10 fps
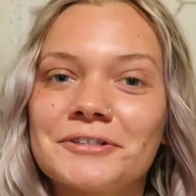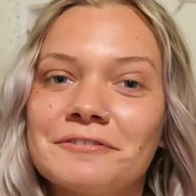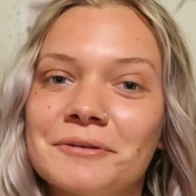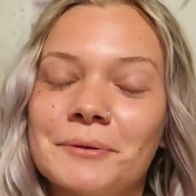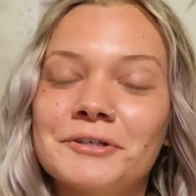
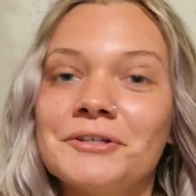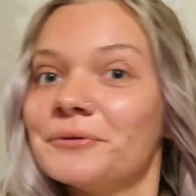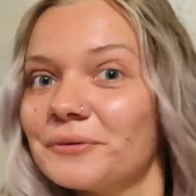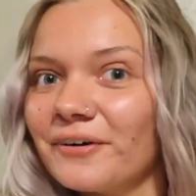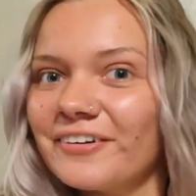If you are
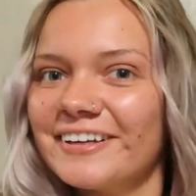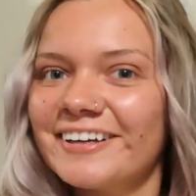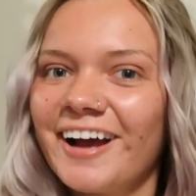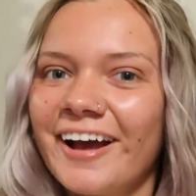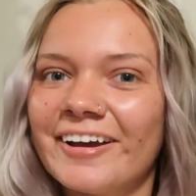new around
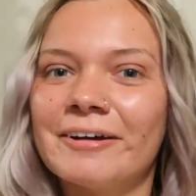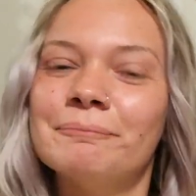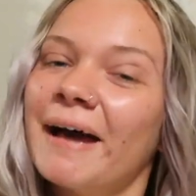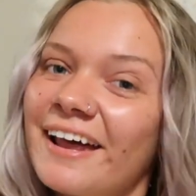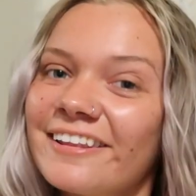here, hi
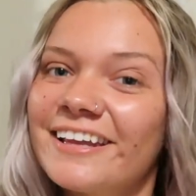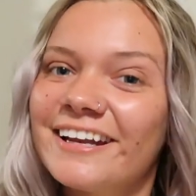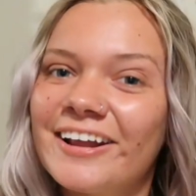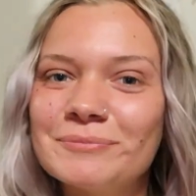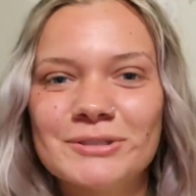I'm Madeline
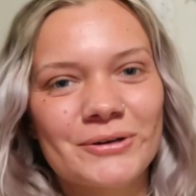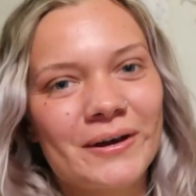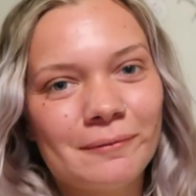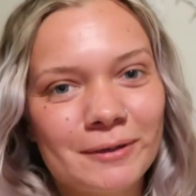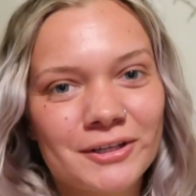and I'm so
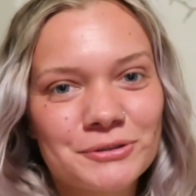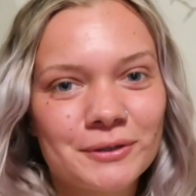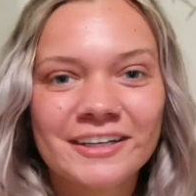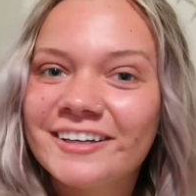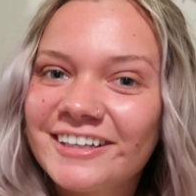happy that you
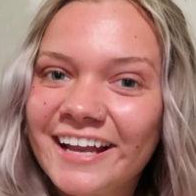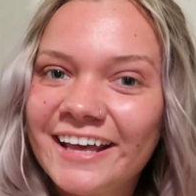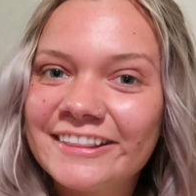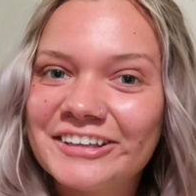are here today.